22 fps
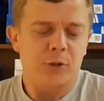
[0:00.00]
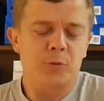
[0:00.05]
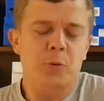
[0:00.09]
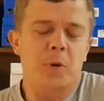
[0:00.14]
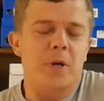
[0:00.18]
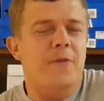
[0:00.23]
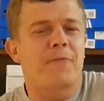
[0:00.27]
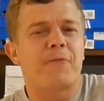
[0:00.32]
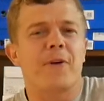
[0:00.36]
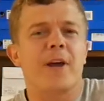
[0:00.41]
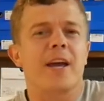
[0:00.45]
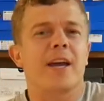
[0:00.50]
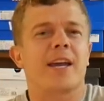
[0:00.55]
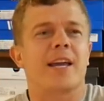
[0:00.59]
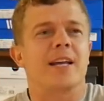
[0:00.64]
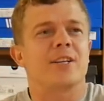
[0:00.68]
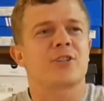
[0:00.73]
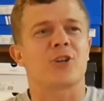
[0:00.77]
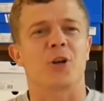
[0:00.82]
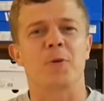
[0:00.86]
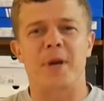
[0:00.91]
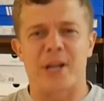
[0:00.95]
just us nailed, you think
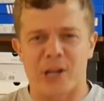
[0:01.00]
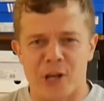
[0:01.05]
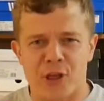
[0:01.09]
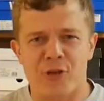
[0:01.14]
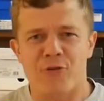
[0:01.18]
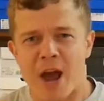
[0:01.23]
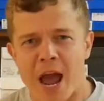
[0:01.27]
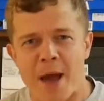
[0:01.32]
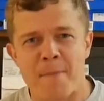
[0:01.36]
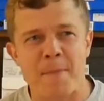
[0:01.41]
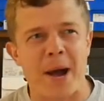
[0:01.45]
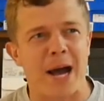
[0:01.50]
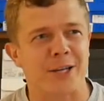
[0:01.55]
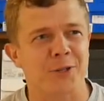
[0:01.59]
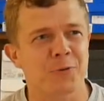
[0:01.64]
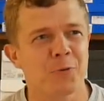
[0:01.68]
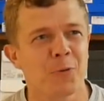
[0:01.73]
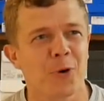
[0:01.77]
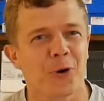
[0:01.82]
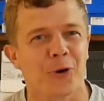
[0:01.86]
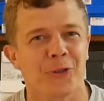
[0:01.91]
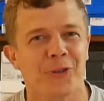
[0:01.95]
it's going to be another Air Max
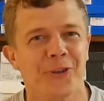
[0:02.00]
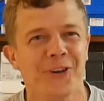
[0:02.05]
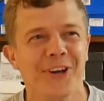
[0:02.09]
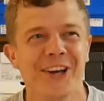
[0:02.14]
1.